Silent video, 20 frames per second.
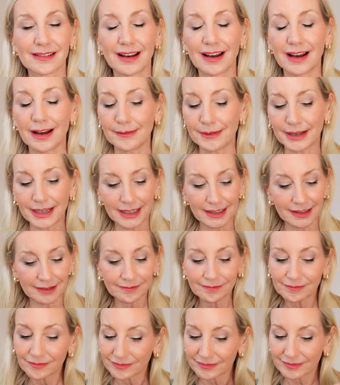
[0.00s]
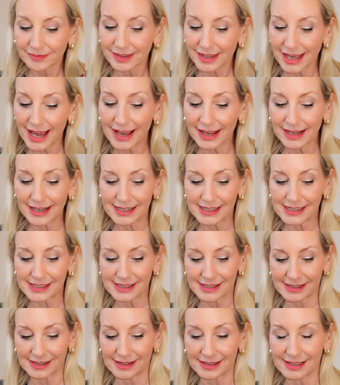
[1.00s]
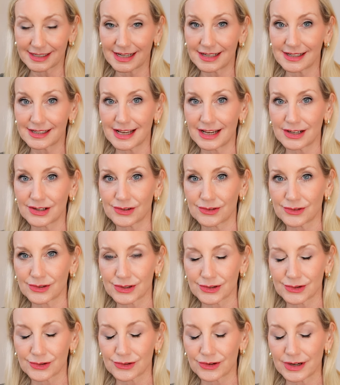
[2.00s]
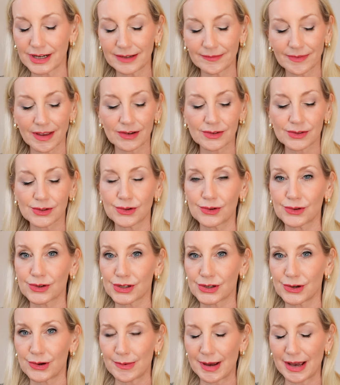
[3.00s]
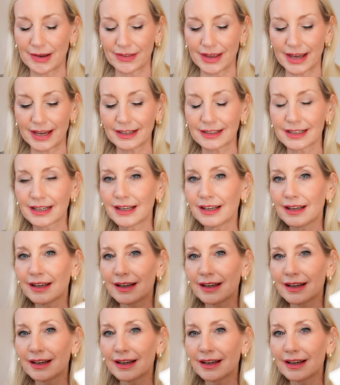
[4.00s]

I mean, that is a sensational story. I'll talk to you about that.